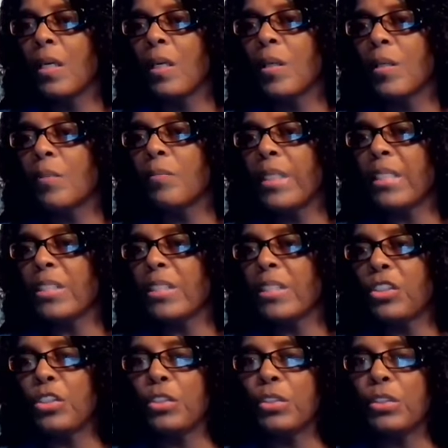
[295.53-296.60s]
uh, make
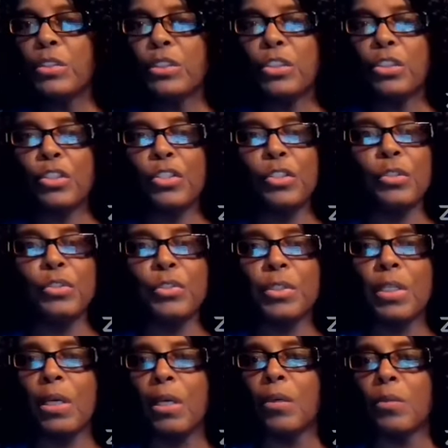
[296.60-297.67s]
sure that your children
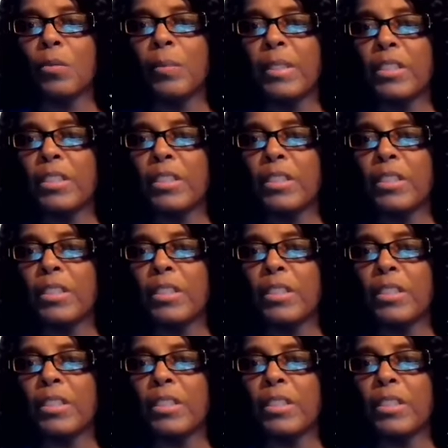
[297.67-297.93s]
are on.